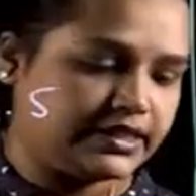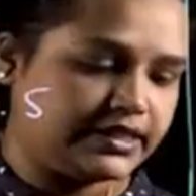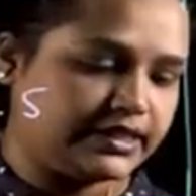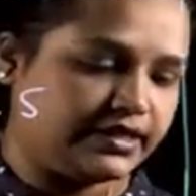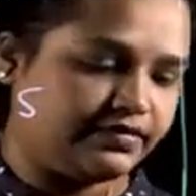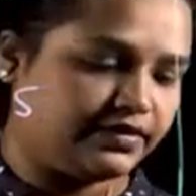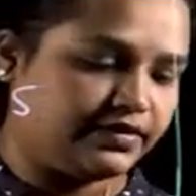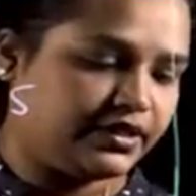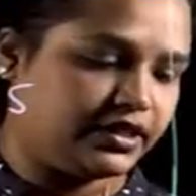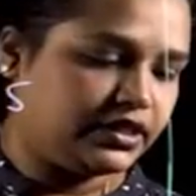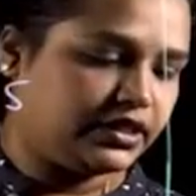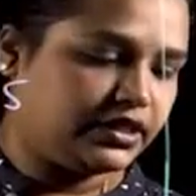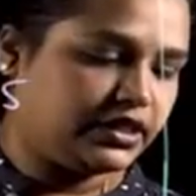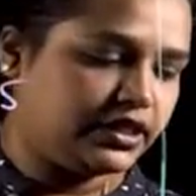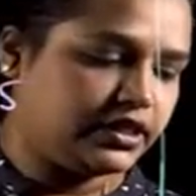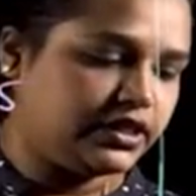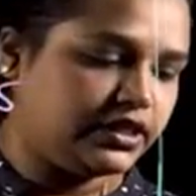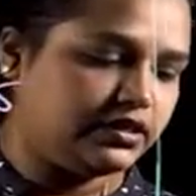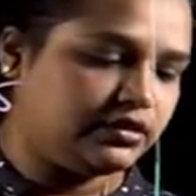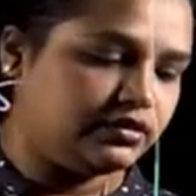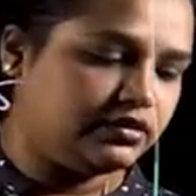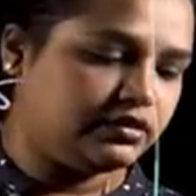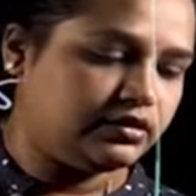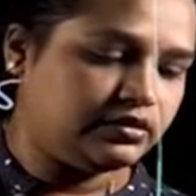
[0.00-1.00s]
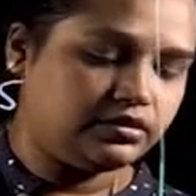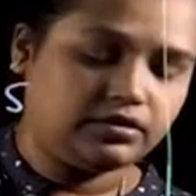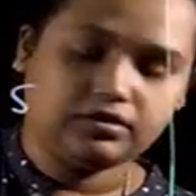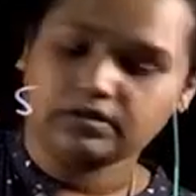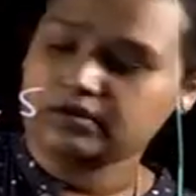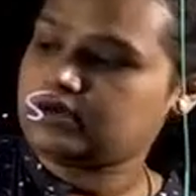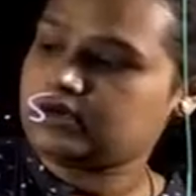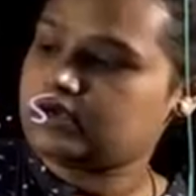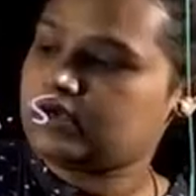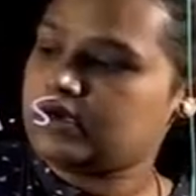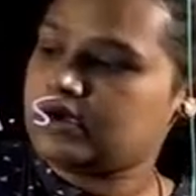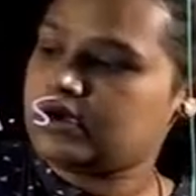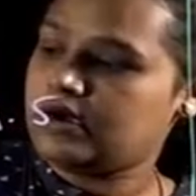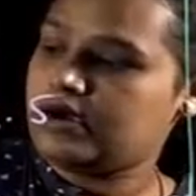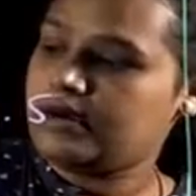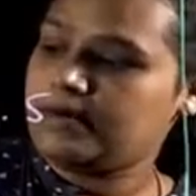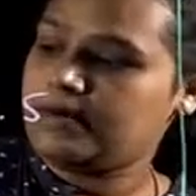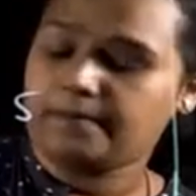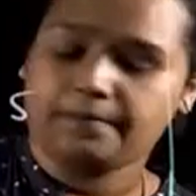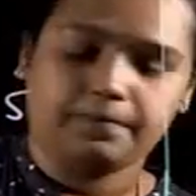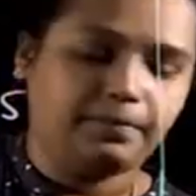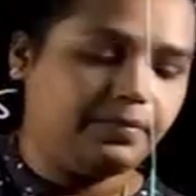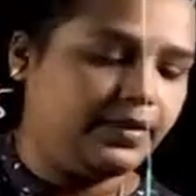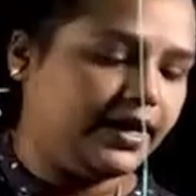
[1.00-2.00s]
17
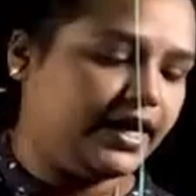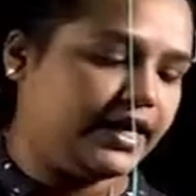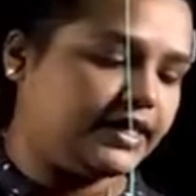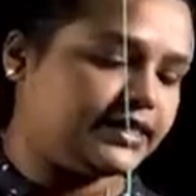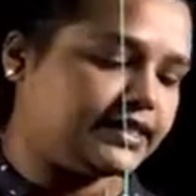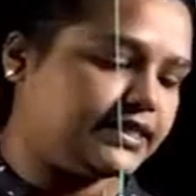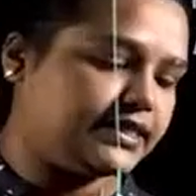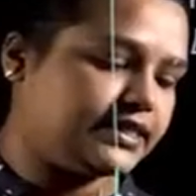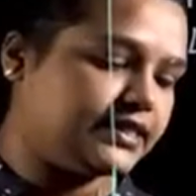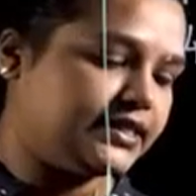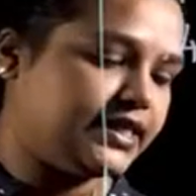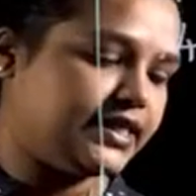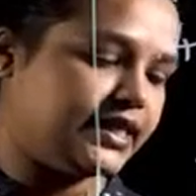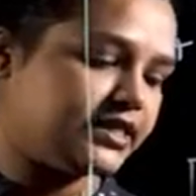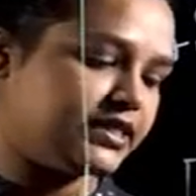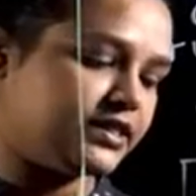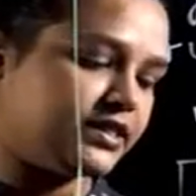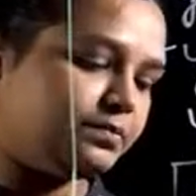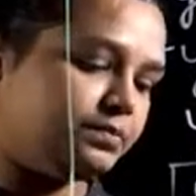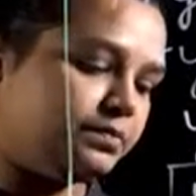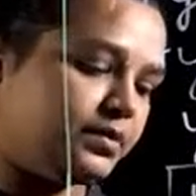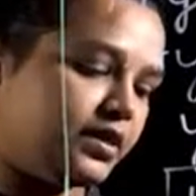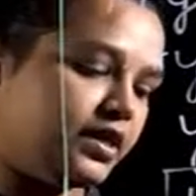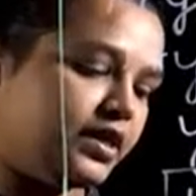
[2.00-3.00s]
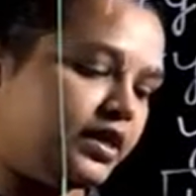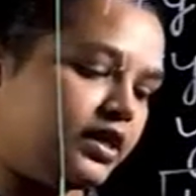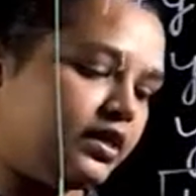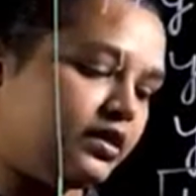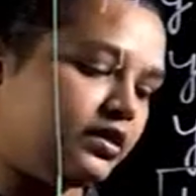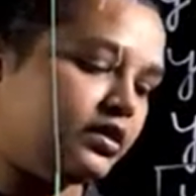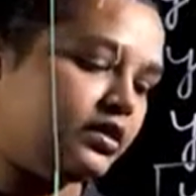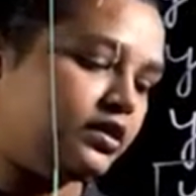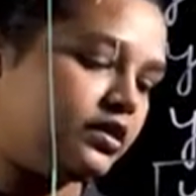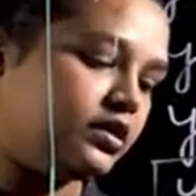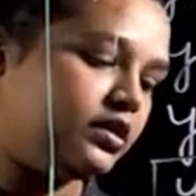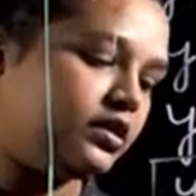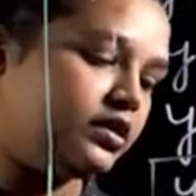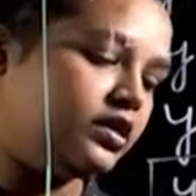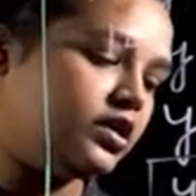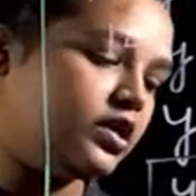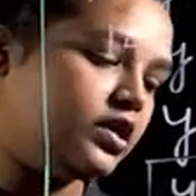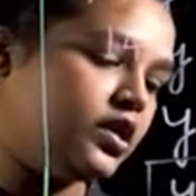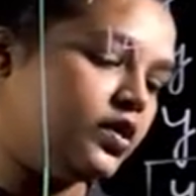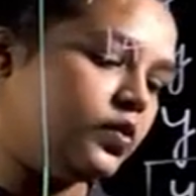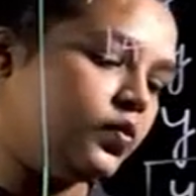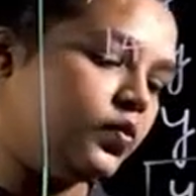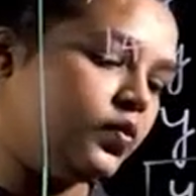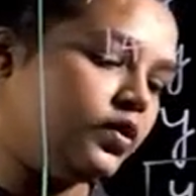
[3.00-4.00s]
plus 6p
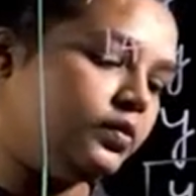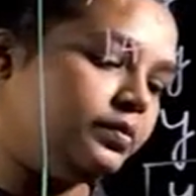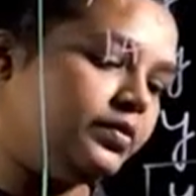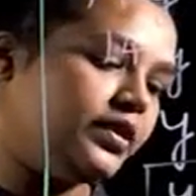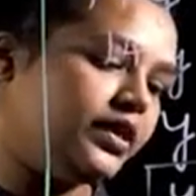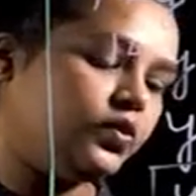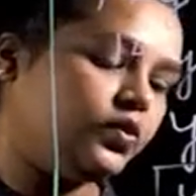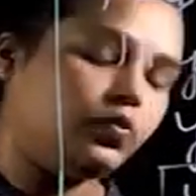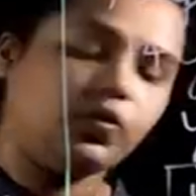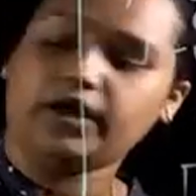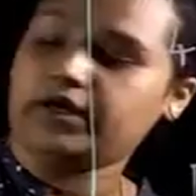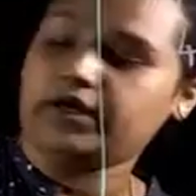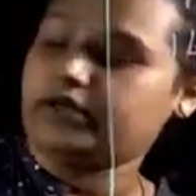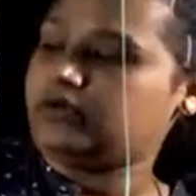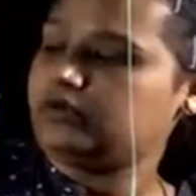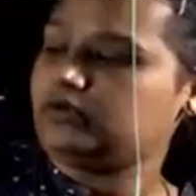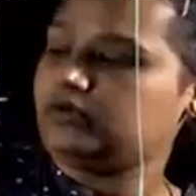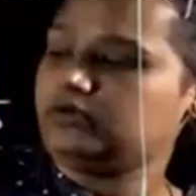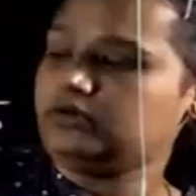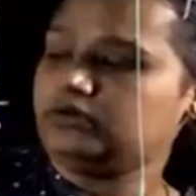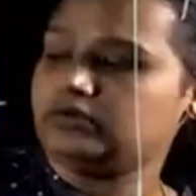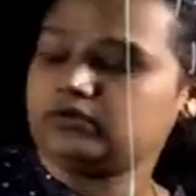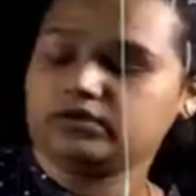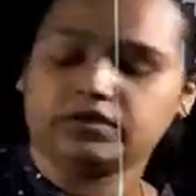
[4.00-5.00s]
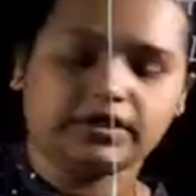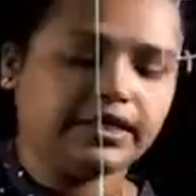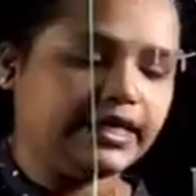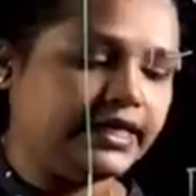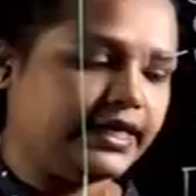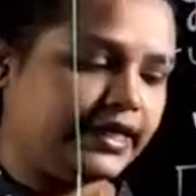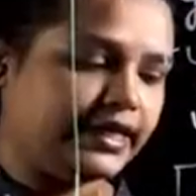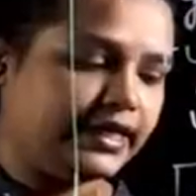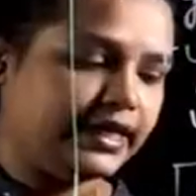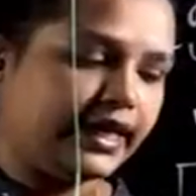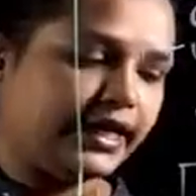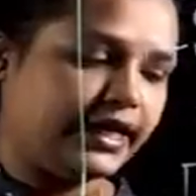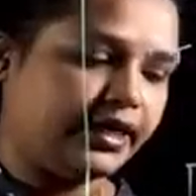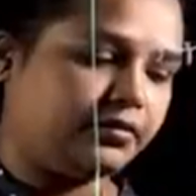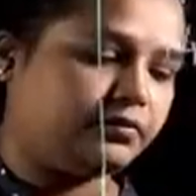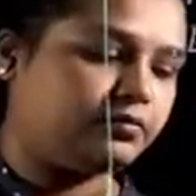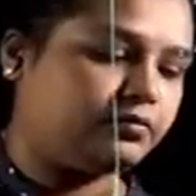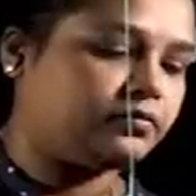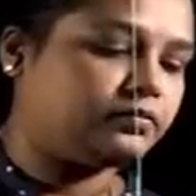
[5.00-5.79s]
will be equal to 9.